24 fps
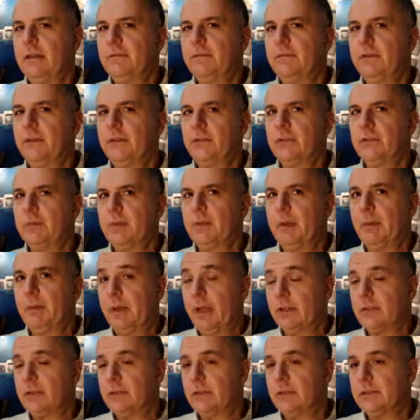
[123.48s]
and finished my
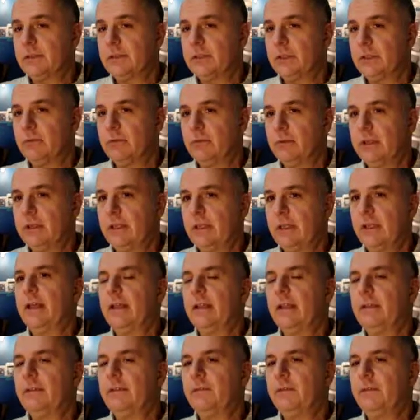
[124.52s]
bachelor's degree at